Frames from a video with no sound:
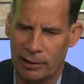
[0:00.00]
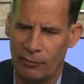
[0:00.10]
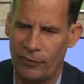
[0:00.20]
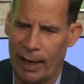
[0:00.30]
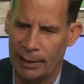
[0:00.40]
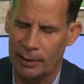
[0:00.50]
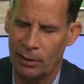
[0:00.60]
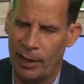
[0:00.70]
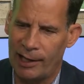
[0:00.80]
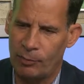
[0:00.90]
the fact that a
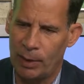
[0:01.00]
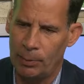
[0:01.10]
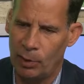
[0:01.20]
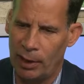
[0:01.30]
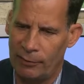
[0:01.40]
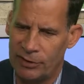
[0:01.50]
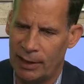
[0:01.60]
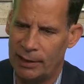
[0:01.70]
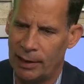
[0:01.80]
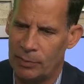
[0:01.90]
lot of people have
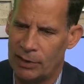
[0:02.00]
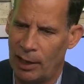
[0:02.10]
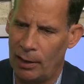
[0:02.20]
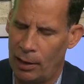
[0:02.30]
said to themselves,